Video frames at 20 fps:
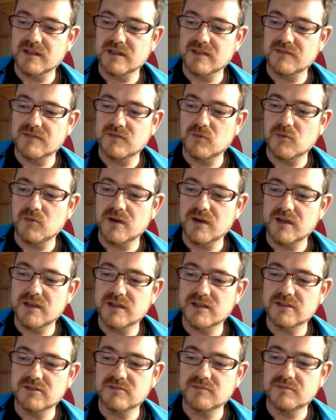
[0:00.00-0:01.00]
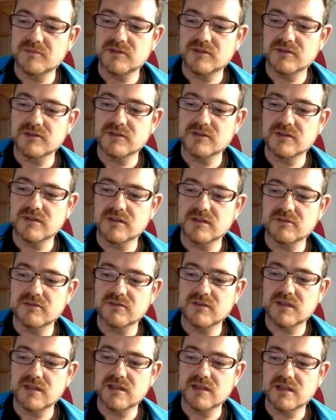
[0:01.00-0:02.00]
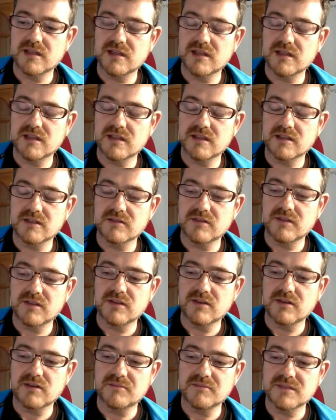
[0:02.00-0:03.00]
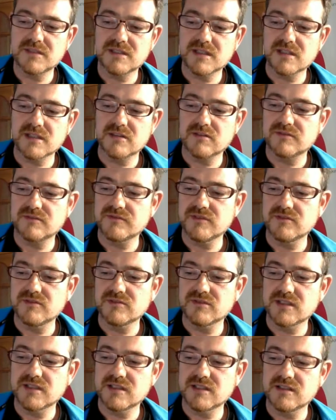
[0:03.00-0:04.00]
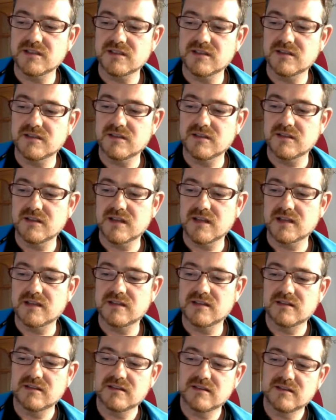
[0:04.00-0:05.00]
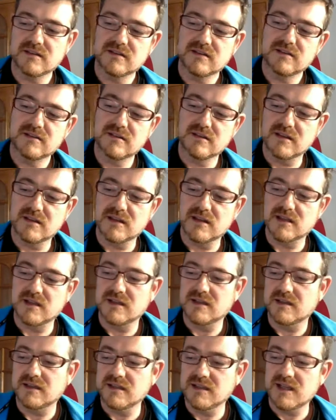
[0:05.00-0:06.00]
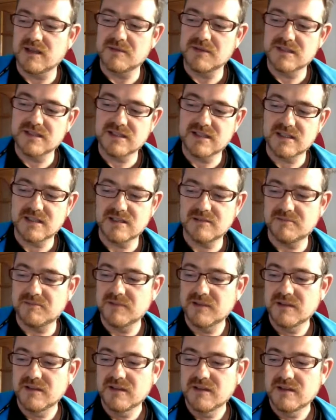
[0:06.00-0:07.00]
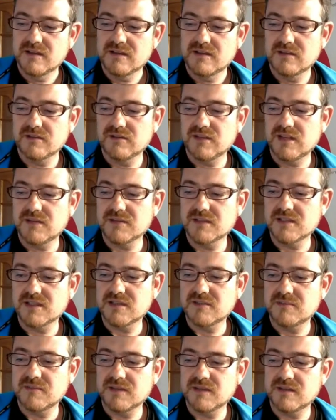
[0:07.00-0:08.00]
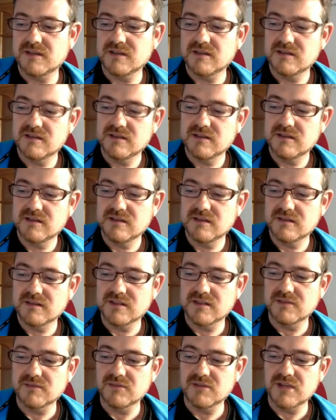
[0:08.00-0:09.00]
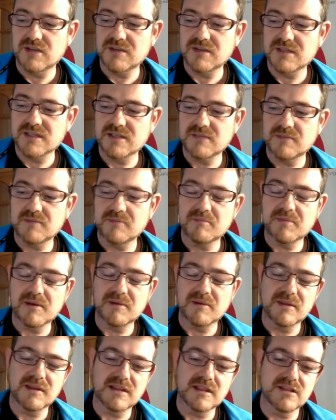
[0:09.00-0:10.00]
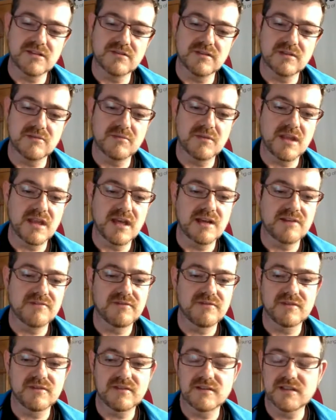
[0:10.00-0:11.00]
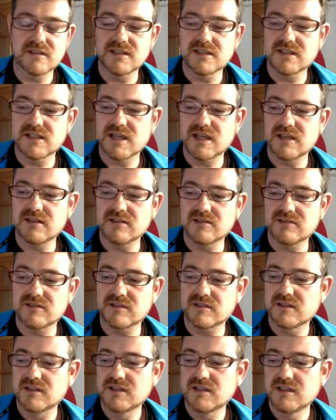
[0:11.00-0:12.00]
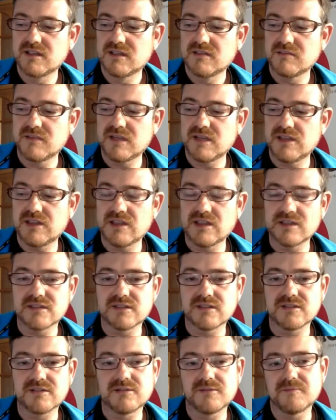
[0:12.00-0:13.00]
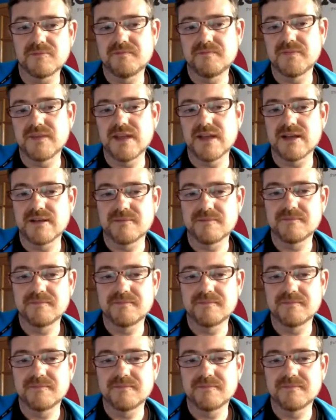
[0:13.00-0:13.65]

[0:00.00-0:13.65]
query support to the DOM, instead of using that JavaScript, not JavaScript, but pseudo JavaScript implementation that we have inside, or many things. So yeah,